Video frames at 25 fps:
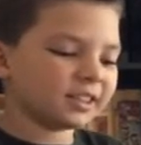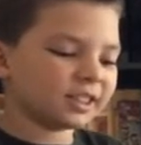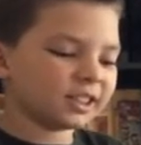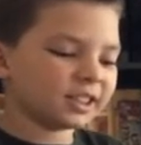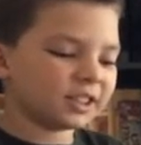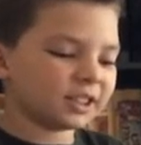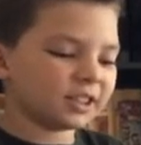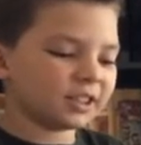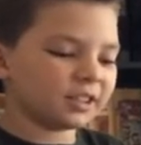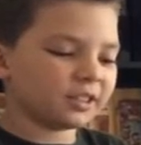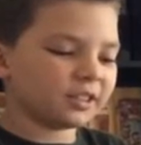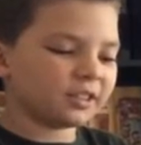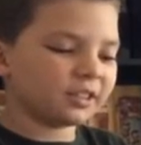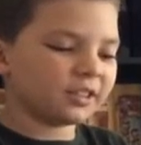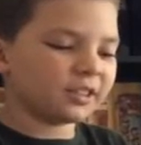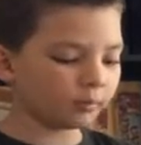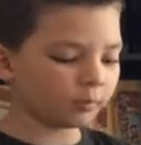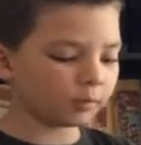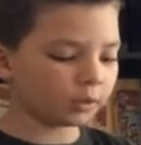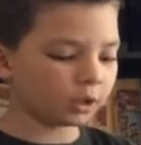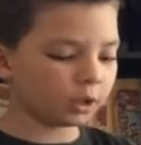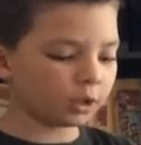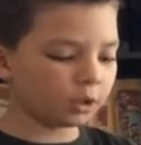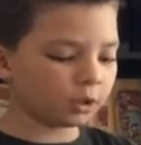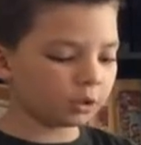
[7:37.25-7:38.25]
So
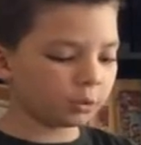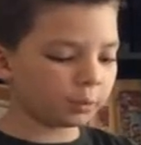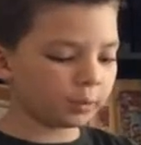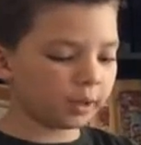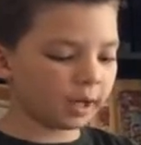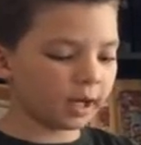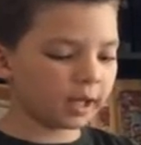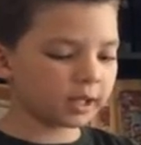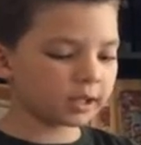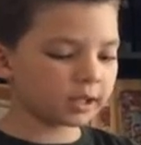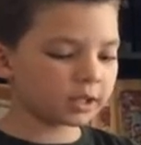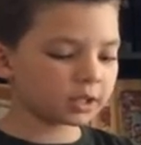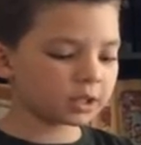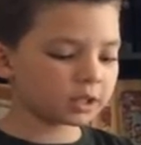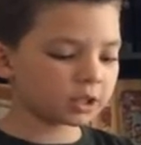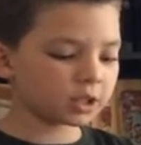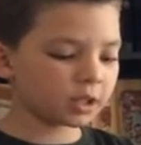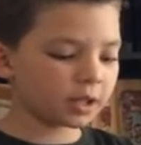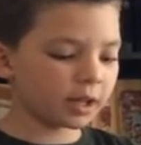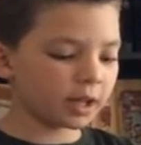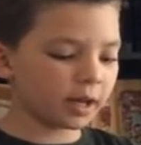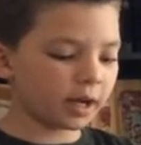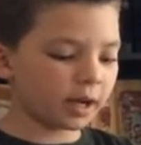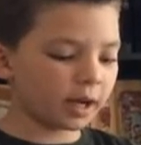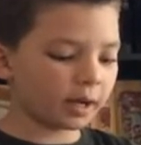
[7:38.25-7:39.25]
you end
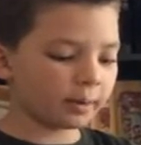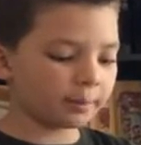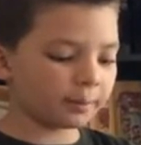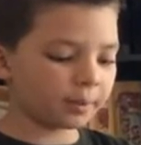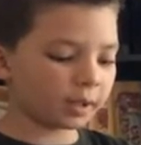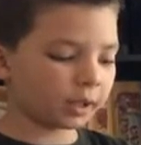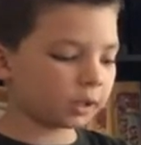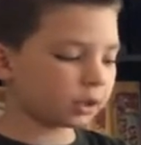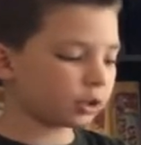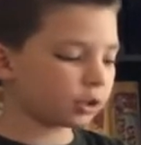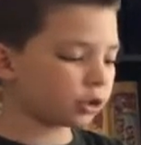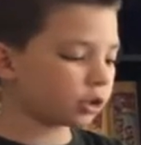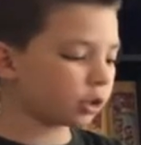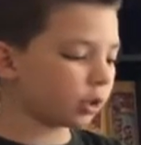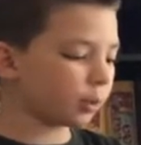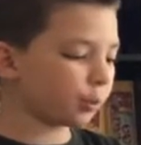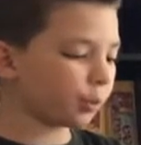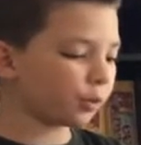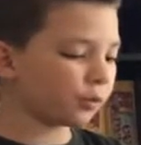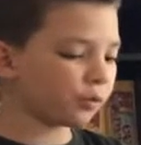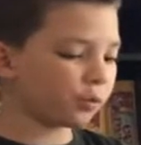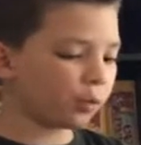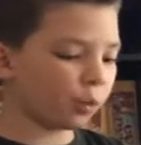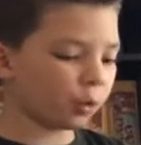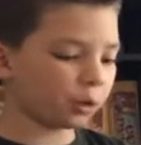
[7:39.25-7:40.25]
at page
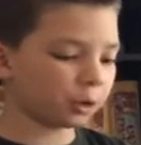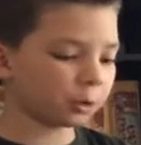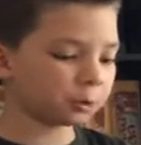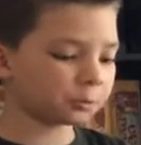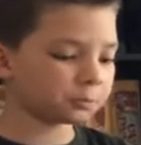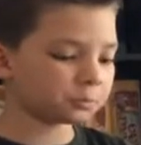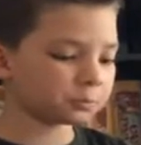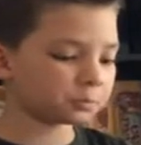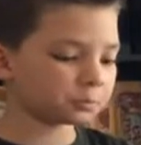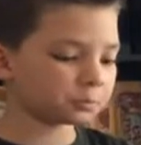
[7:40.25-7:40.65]
number 4.